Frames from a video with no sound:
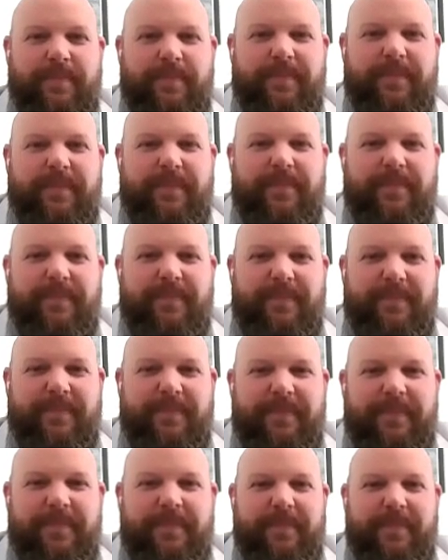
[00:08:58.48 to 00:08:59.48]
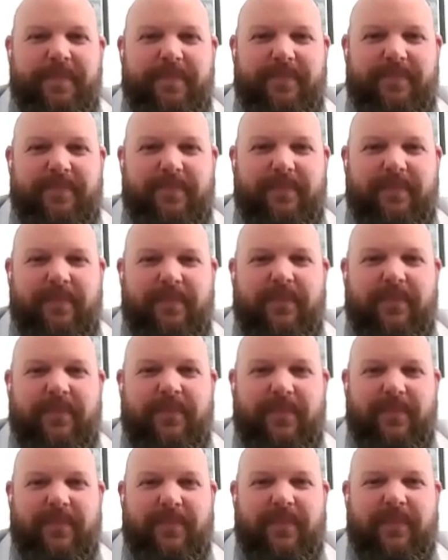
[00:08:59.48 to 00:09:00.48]

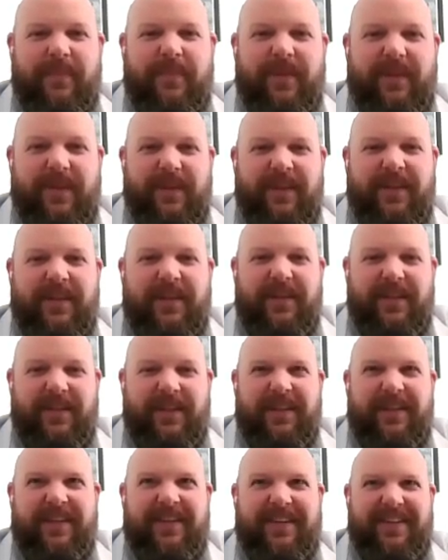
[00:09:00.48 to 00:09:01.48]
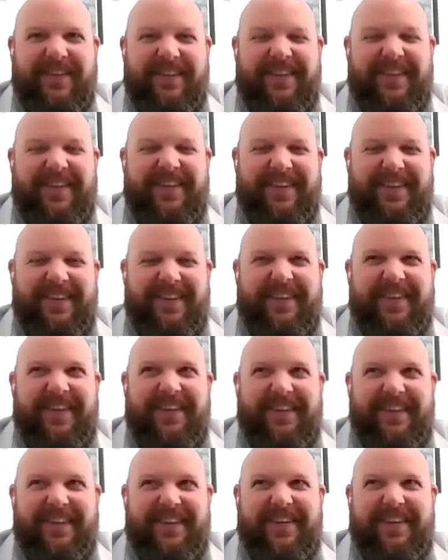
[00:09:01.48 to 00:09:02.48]

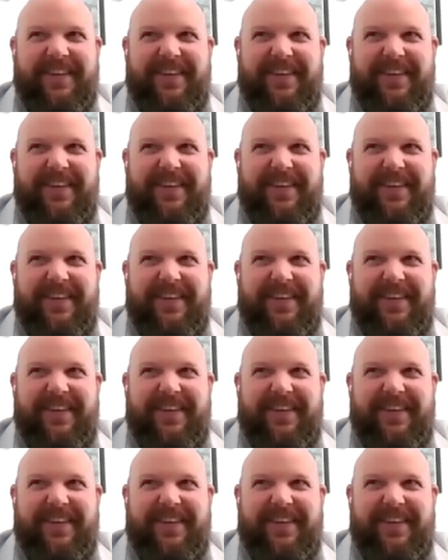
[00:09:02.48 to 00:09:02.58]
The person shown says nothing.